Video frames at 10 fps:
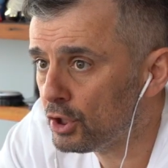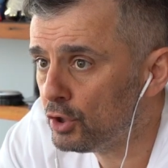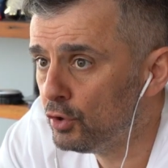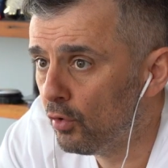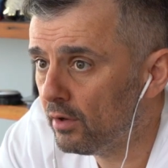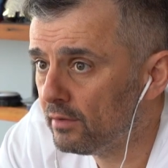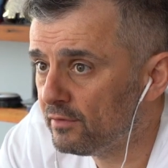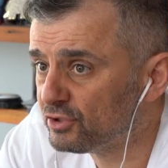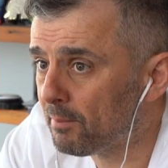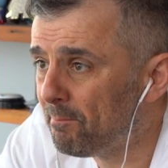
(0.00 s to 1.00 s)

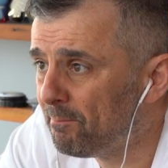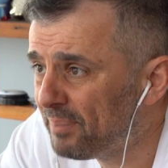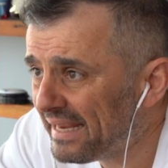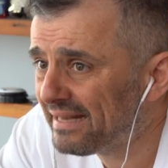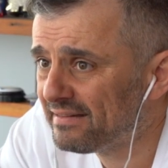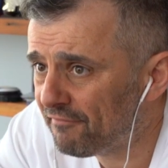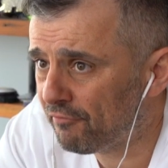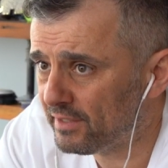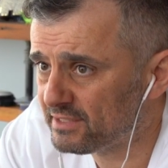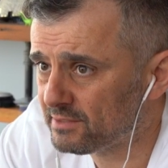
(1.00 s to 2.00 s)
There's a big
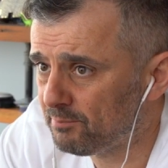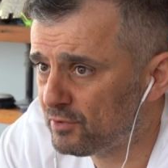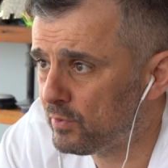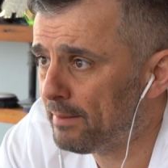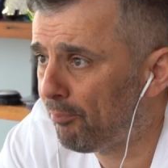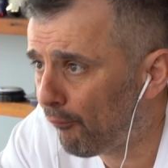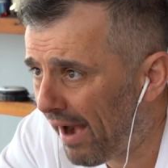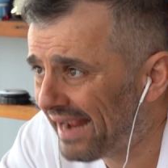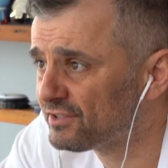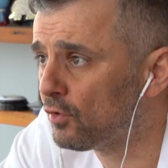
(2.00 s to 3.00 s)
difference between
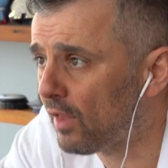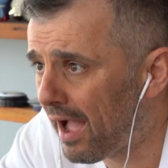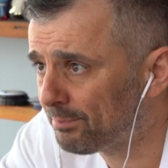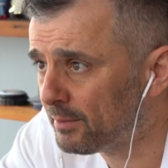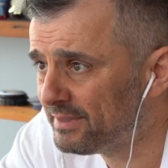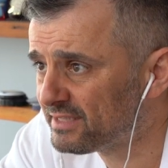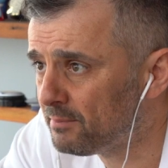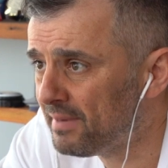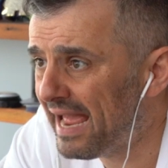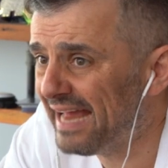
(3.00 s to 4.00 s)
practical
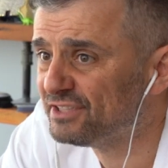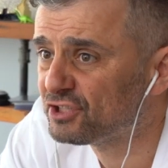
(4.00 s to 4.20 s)
optimism and